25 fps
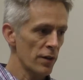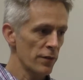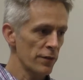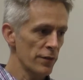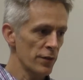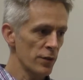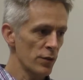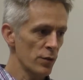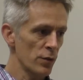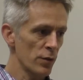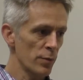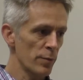
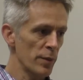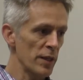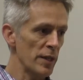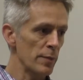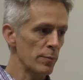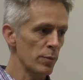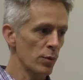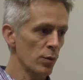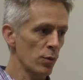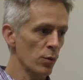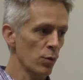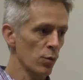far fewer
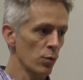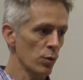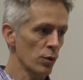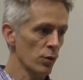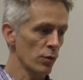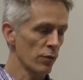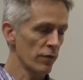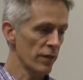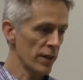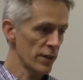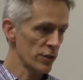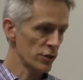people
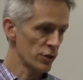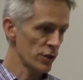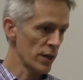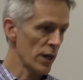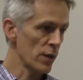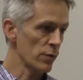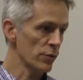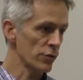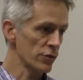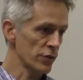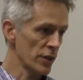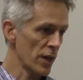will
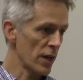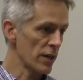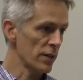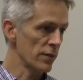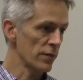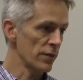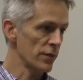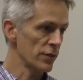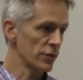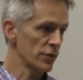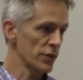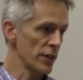venture
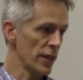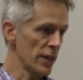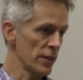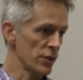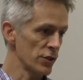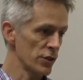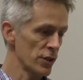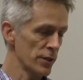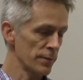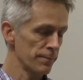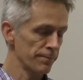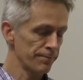outside of the
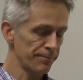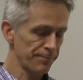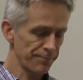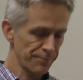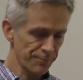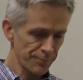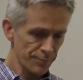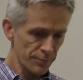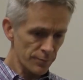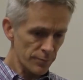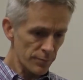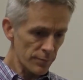station.
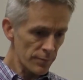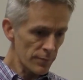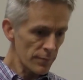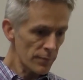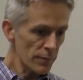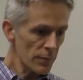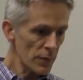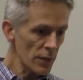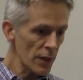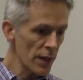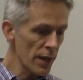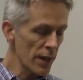
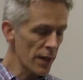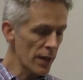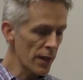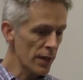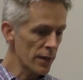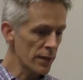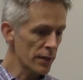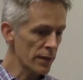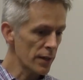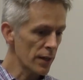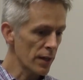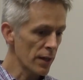
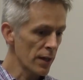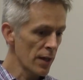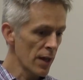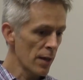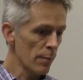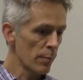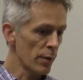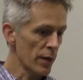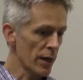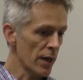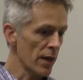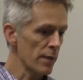And
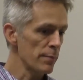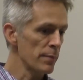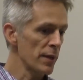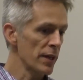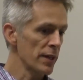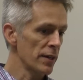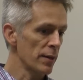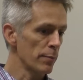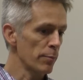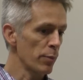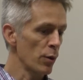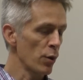uh, but
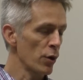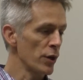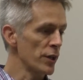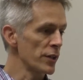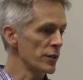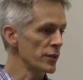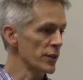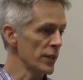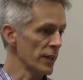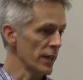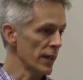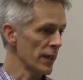I made a
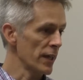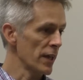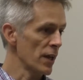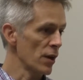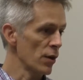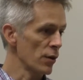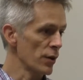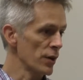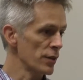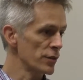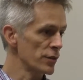point to get